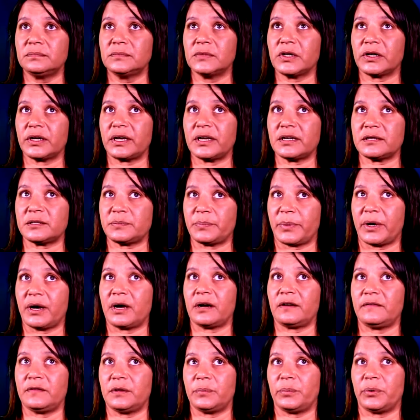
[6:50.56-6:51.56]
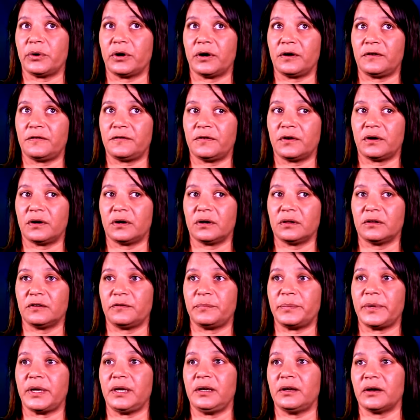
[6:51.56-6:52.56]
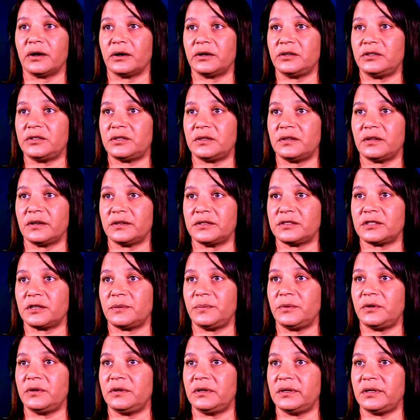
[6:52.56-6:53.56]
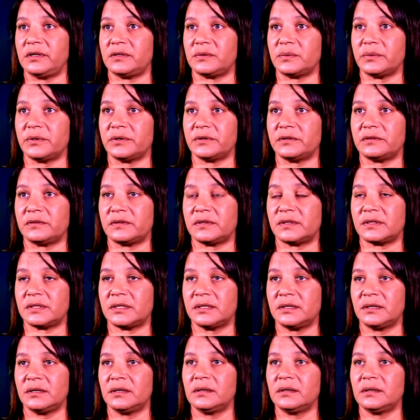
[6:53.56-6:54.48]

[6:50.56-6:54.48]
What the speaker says: I guess, part of the profile of me going to those communities was